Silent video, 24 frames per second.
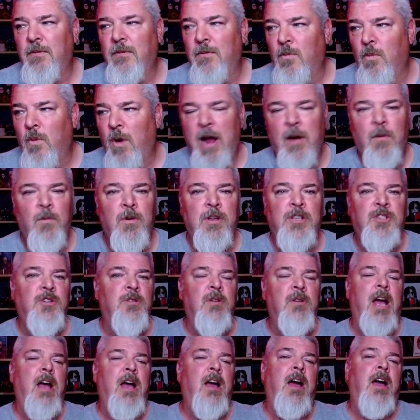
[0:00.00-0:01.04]
Why would you?
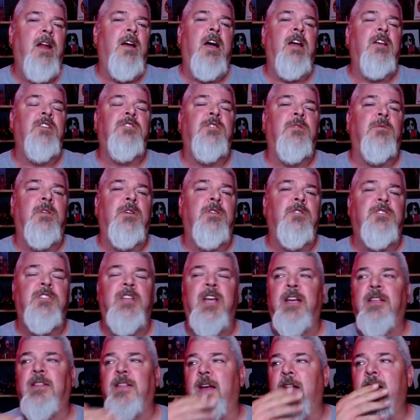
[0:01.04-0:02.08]
I just don't
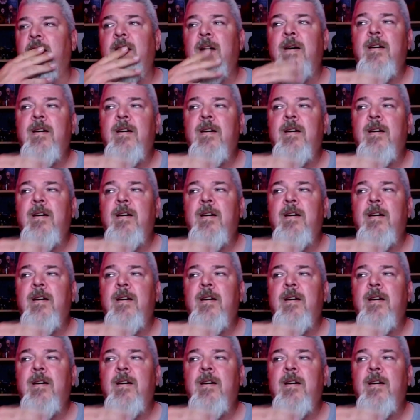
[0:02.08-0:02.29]
understand that.